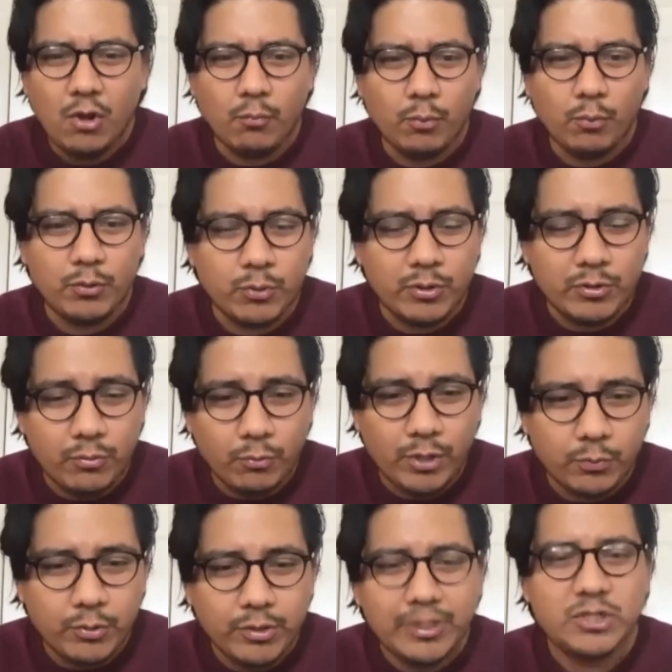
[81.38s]
We're
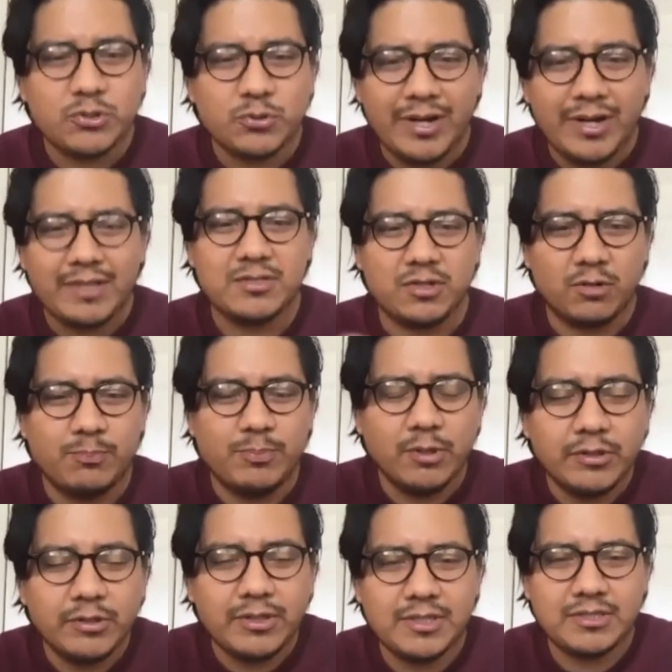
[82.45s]
really trying to start
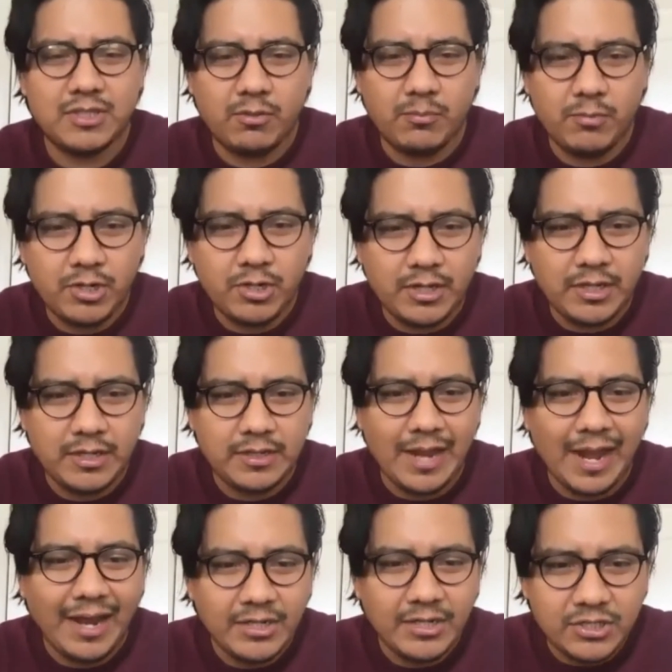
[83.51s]
building this community,
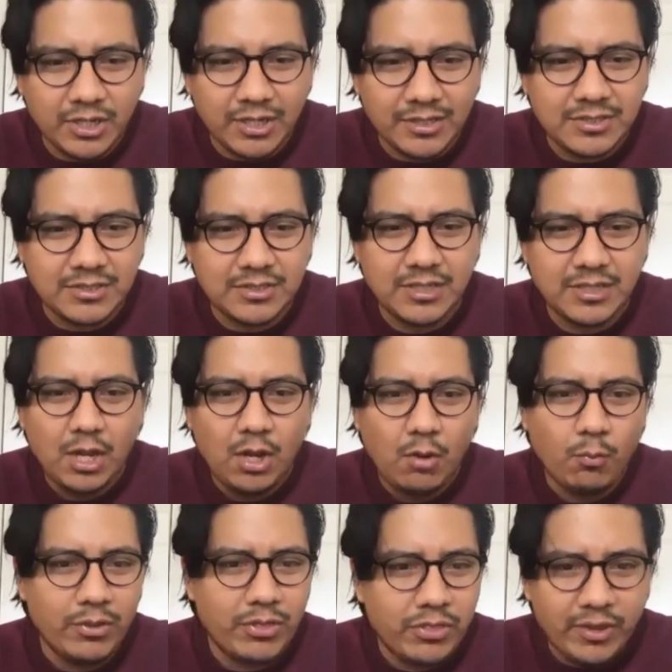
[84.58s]
not just
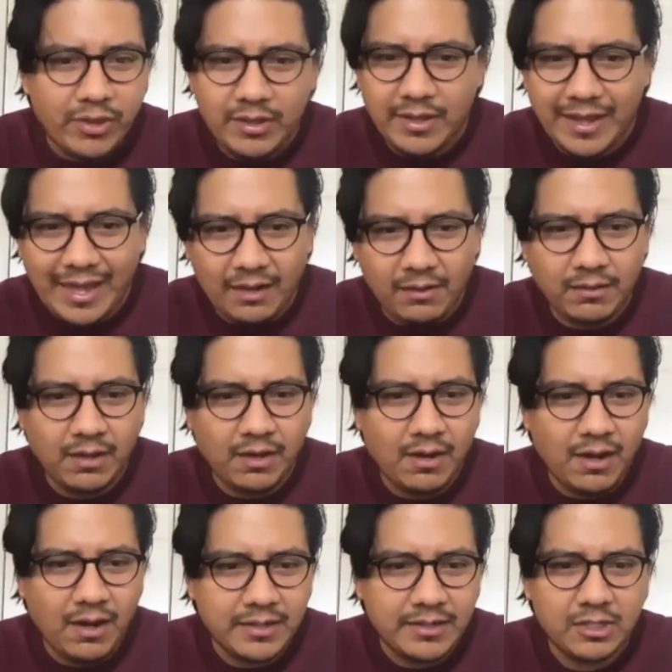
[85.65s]
within the Catalog and
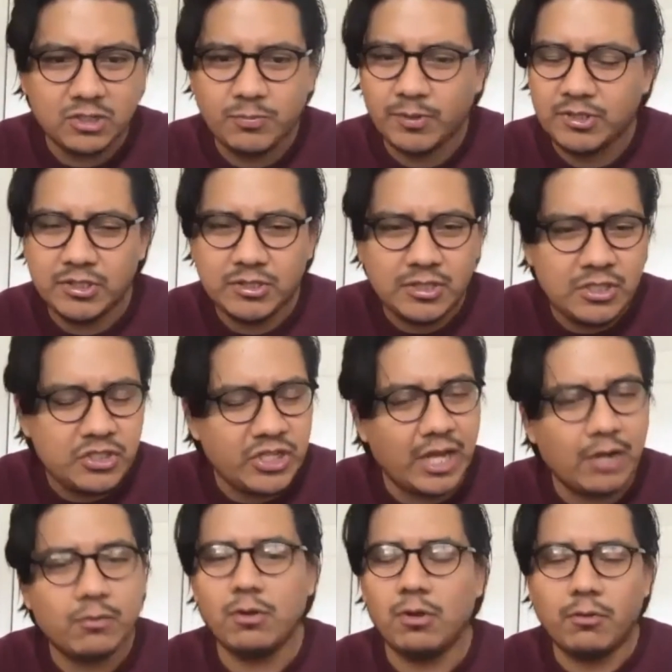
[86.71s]
Cocktails, but just in
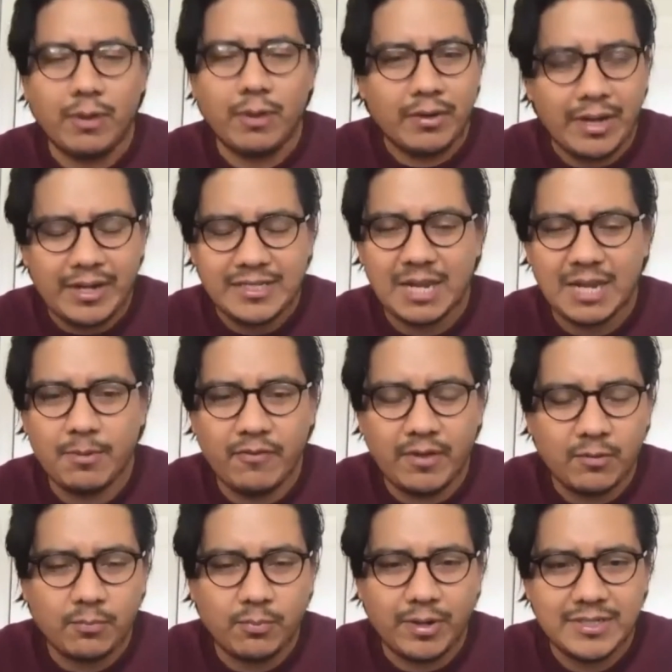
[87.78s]
general around any type of
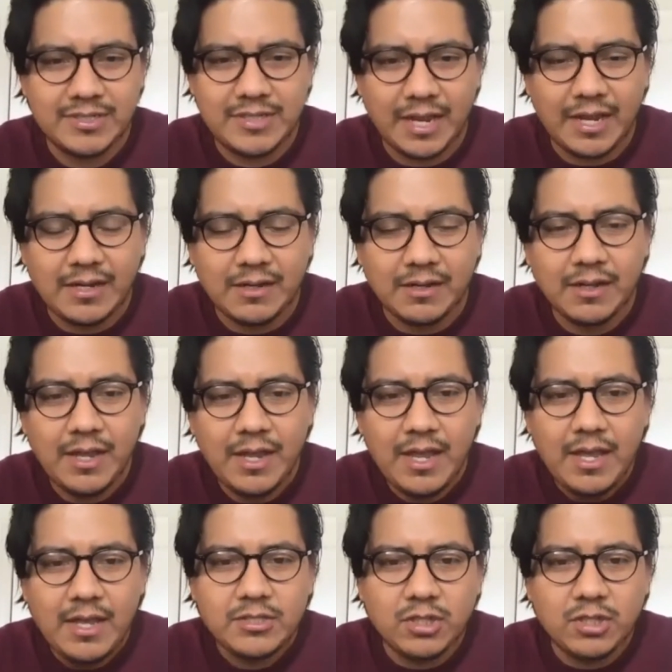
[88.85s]
enterprise data.
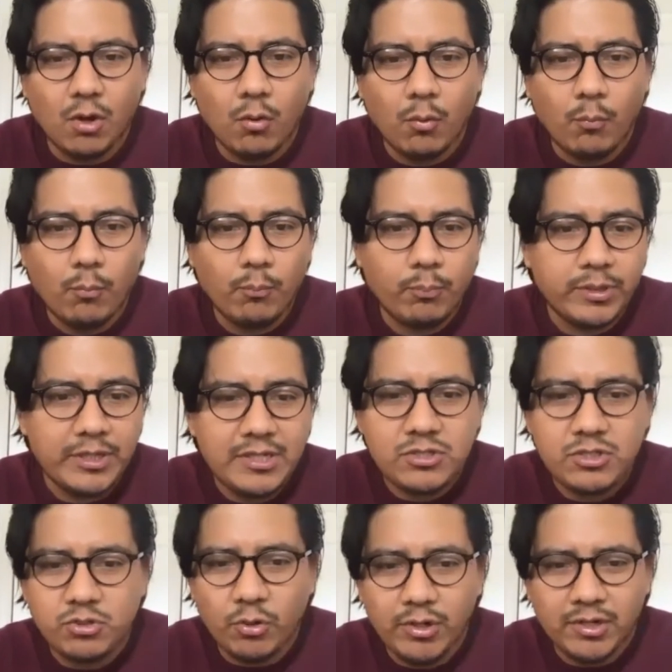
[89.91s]
So please
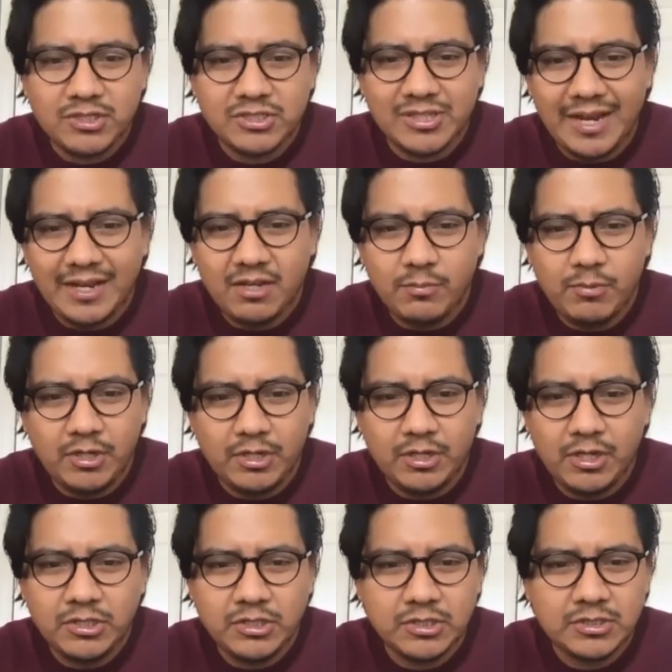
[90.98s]
join our Slack community. You
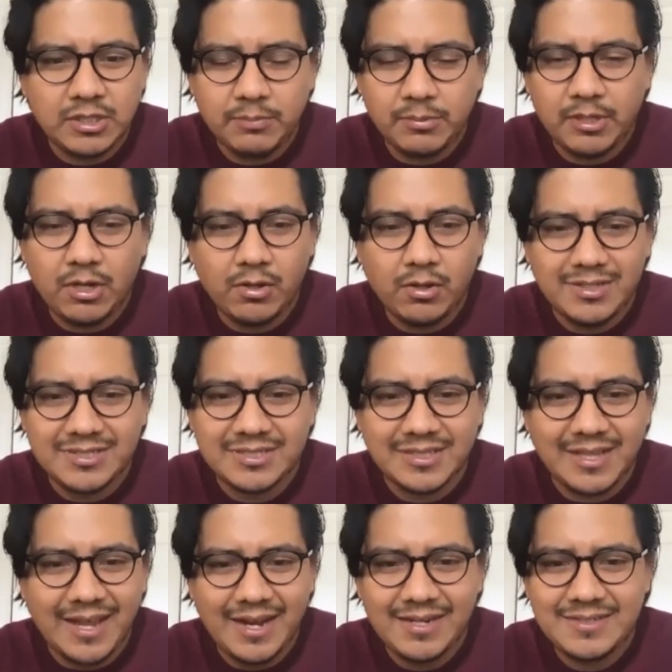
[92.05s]
can just simply go to
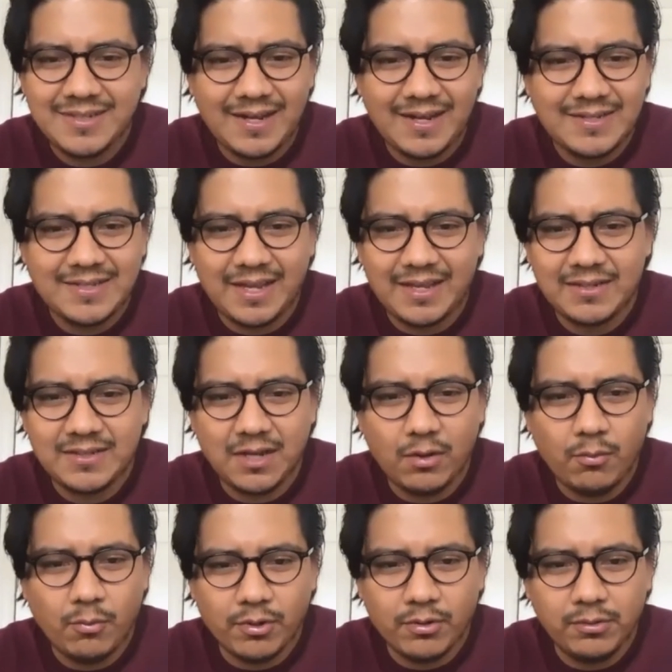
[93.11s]

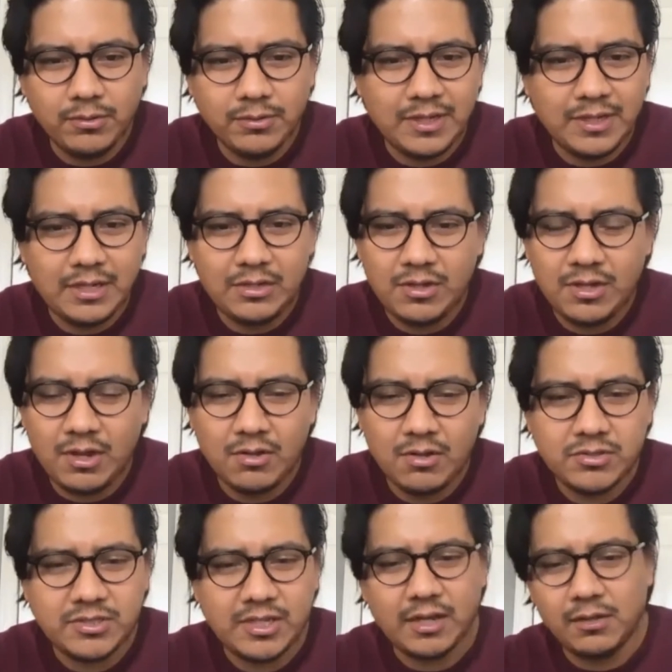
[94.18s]
slack.data.world, and you can go
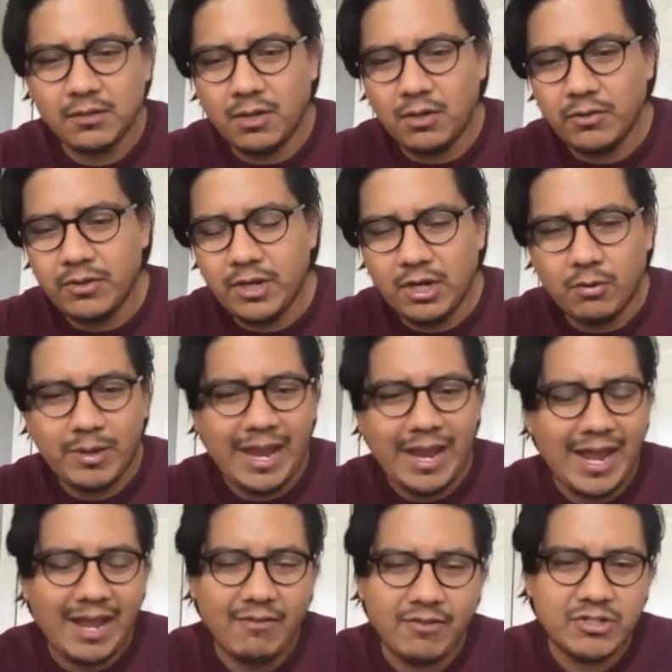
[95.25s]
say hello there. We
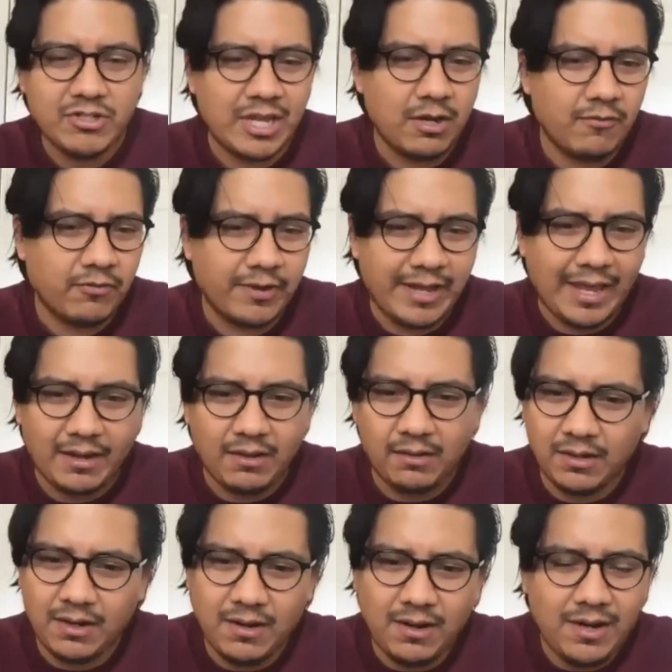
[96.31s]
have a channel for
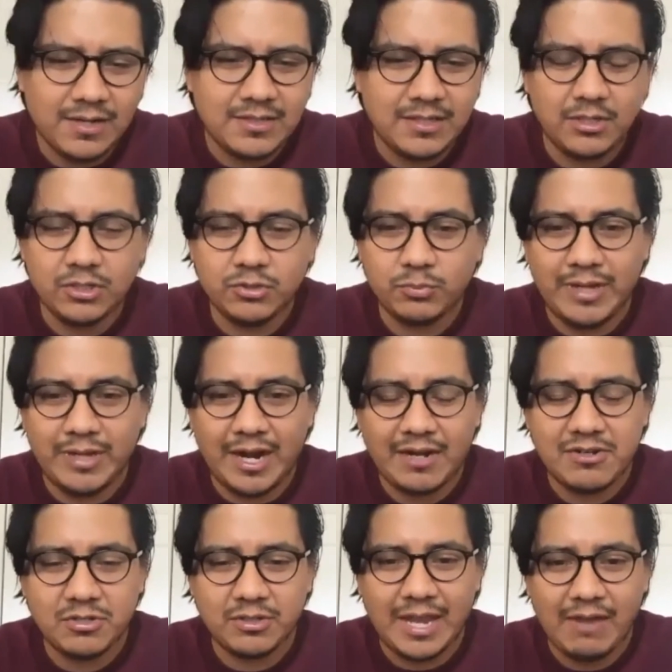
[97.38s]
Catalog and Cocktails. We
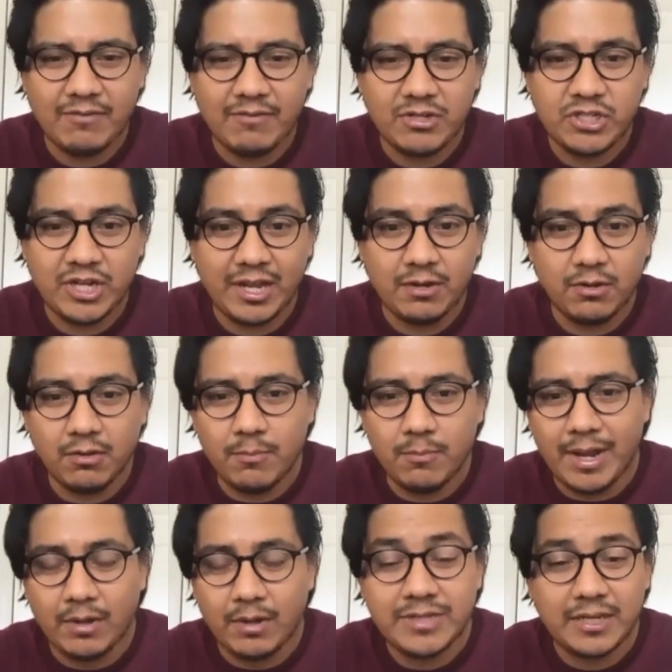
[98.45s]
actually have a channel
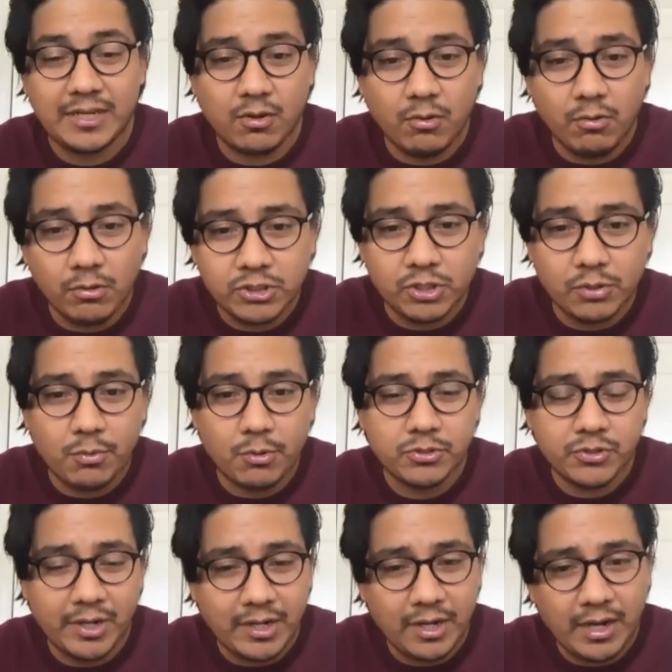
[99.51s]
about data culture. We're
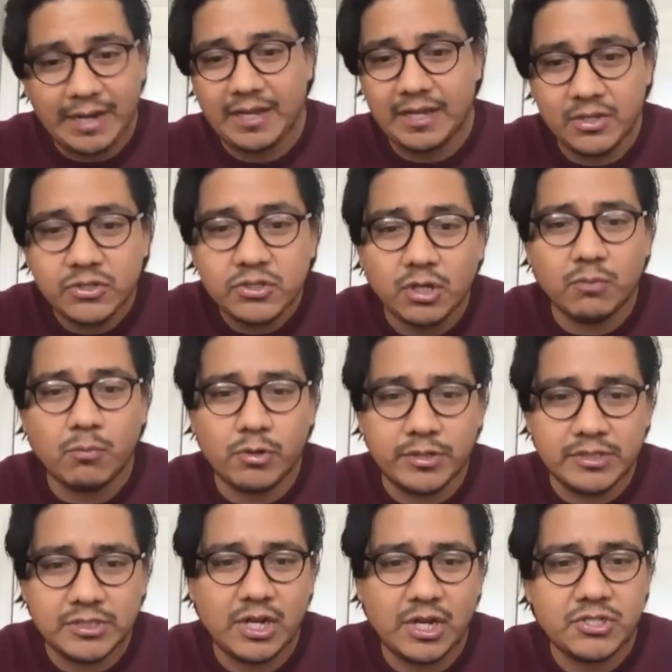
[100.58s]
trying to kind of kickstart more
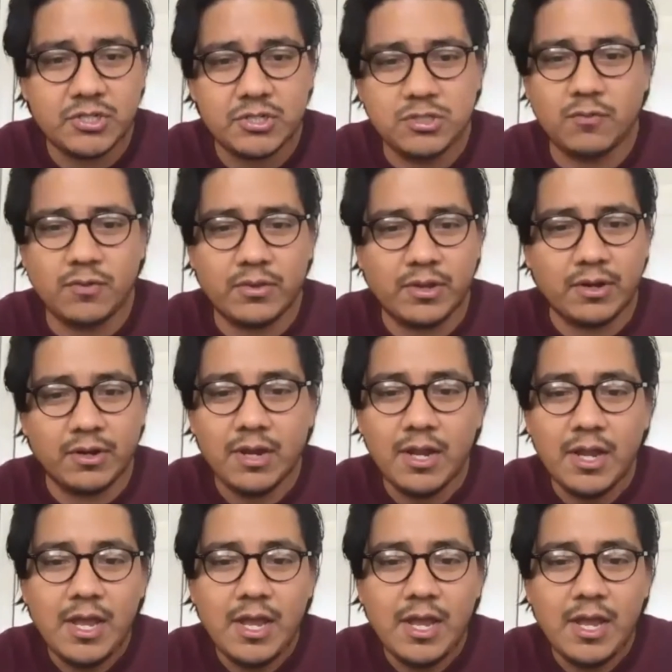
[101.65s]
discussions over there.